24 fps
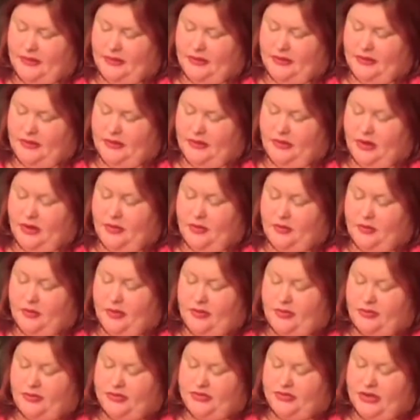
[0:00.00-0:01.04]
Her other
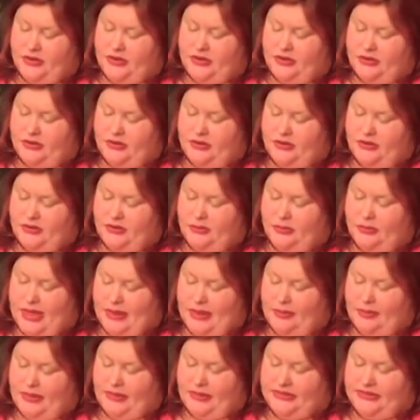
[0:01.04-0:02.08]
mother stared at her, black
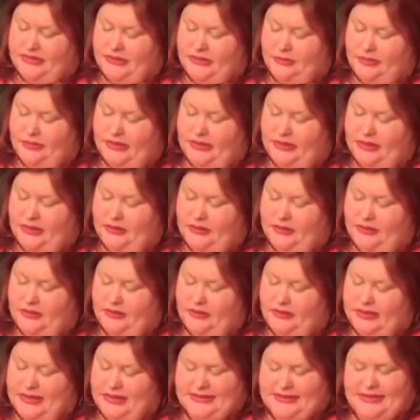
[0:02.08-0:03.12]
buttons unblinking.
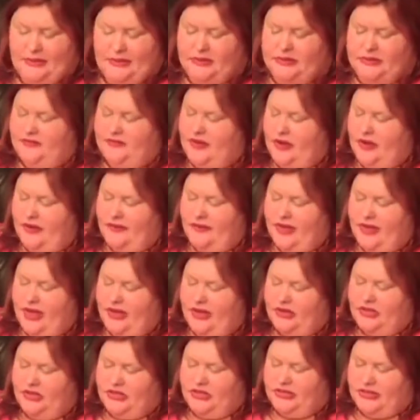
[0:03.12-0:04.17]
"That sounds very fine,"
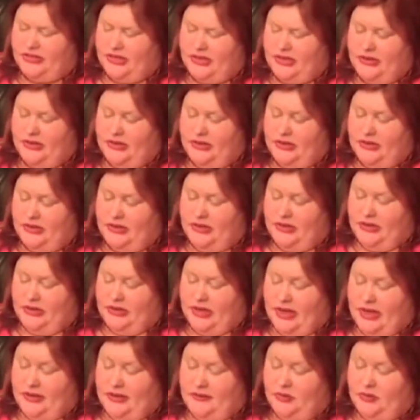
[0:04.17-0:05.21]
she said. "And
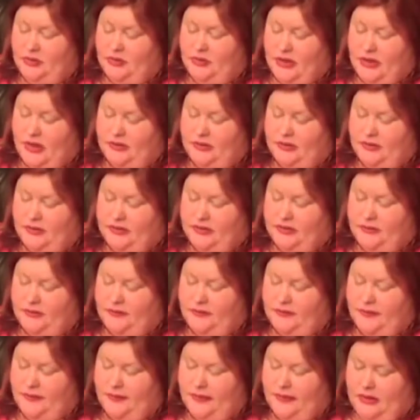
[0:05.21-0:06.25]
if you do not lose?"
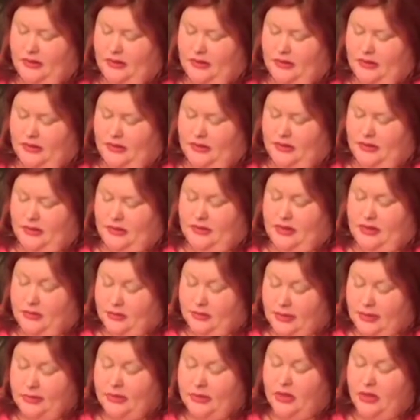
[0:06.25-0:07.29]
"Then you
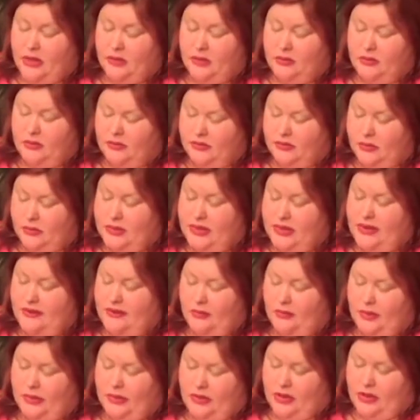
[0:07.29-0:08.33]
let me go. You let
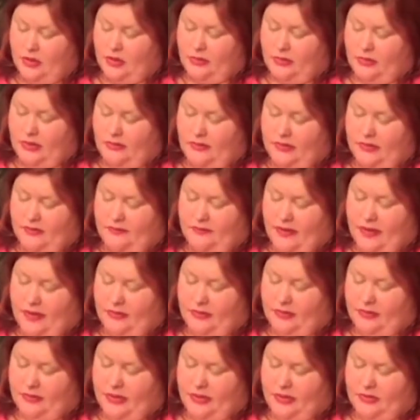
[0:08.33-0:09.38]
everyone go. My real father
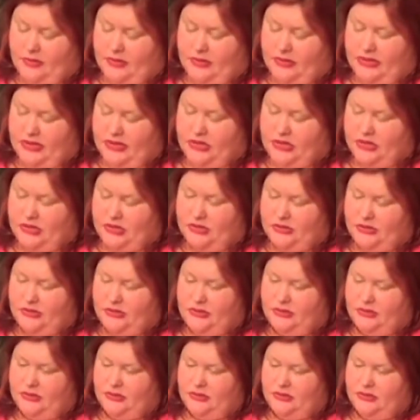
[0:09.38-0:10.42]
and mother, the dead
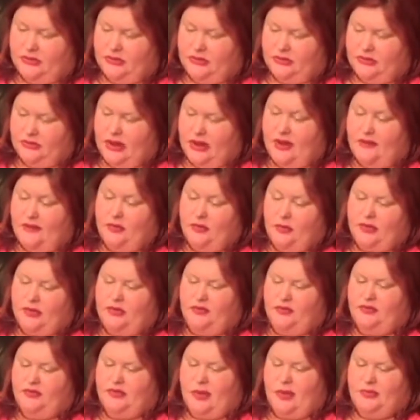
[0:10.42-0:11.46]
children. Everyone
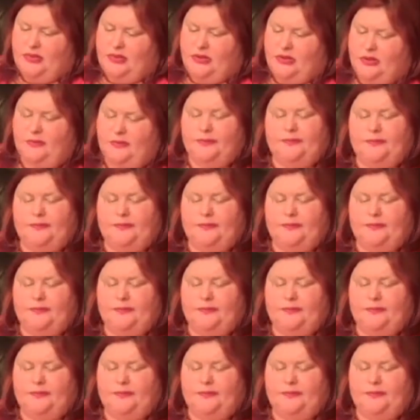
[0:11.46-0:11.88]
you've trapped here."